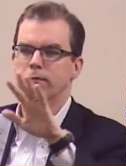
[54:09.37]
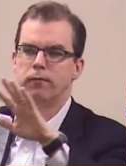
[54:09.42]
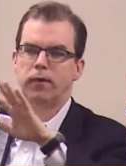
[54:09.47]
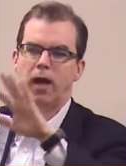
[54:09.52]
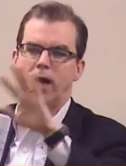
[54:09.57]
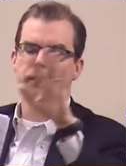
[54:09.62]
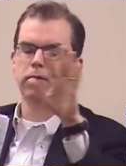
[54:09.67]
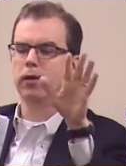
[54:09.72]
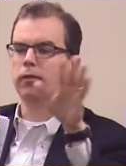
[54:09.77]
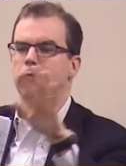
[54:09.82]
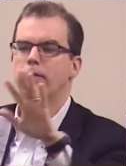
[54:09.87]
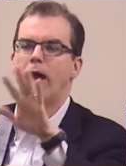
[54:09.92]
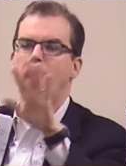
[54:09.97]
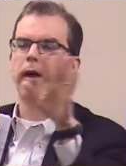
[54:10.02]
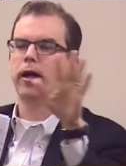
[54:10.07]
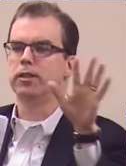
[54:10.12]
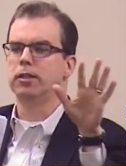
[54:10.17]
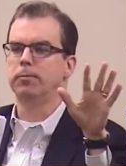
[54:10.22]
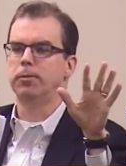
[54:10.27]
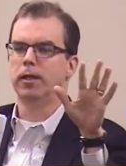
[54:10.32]
if I
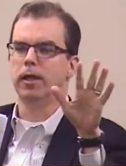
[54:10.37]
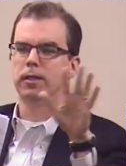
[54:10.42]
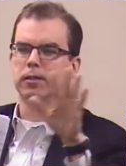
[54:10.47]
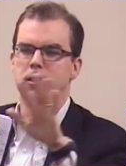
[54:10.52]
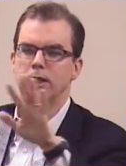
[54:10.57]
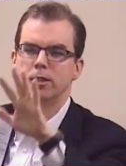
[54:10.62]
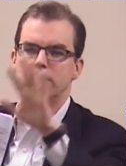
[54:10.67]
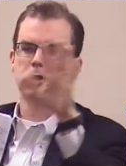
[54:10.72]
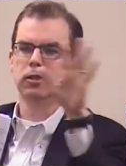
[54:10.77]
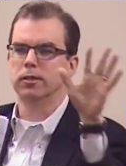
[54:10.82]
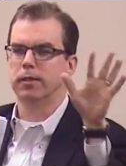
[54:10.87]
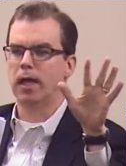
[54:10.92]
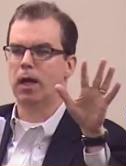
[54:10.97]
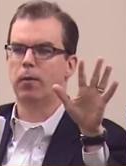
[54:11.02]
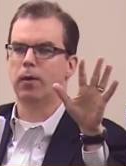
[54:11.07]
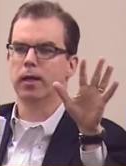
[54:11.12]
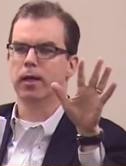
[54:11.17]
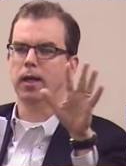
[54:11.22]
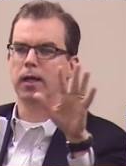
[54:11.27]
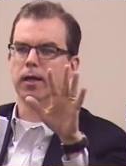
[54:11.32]
actually predict 6 years out,
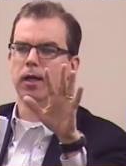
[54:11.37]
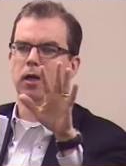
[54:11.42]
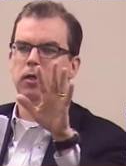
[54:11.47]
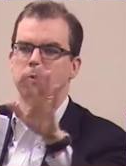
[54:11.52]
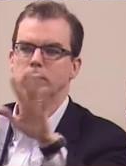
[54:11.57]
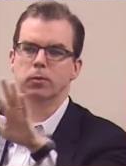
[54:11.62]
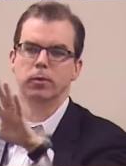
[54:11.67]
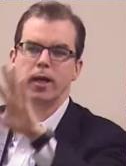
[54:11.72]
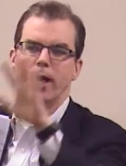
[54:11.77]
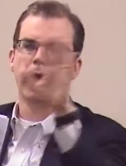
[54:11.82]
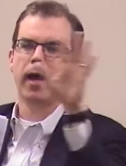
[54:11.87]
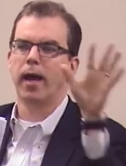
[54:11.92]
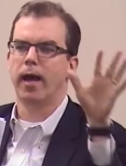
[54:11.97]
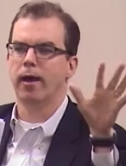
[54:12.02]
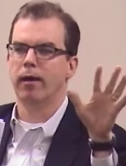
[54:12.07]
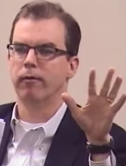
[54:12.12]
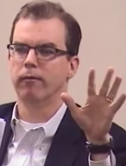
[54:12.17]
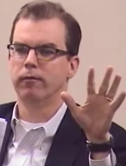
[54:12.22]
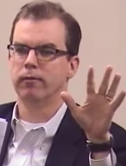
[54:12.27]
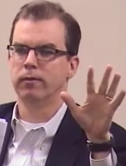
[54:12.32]
what kind of Congress will we
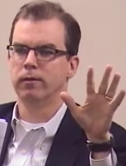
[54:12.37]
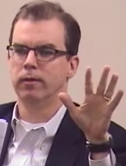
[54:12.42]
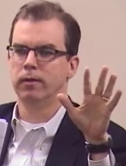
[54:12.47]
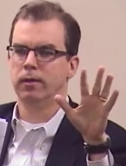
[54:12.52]
have?